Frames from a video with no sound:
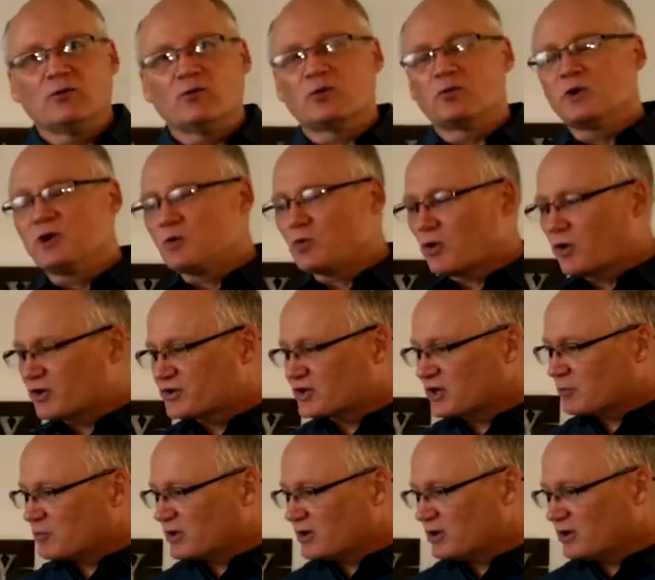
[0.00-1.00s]
When we
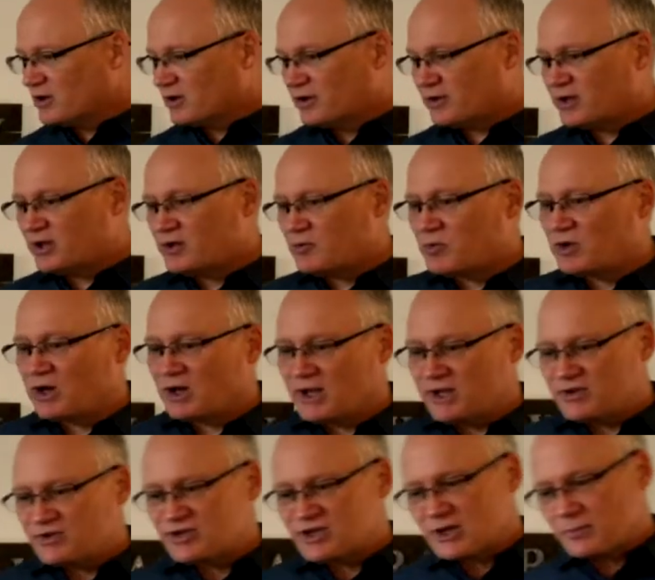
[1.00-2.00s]
worship, then
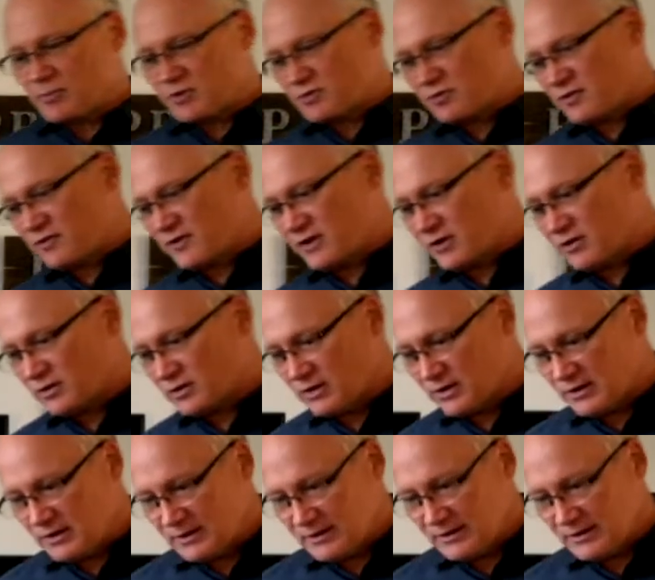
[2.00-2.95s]
relationship is revealed.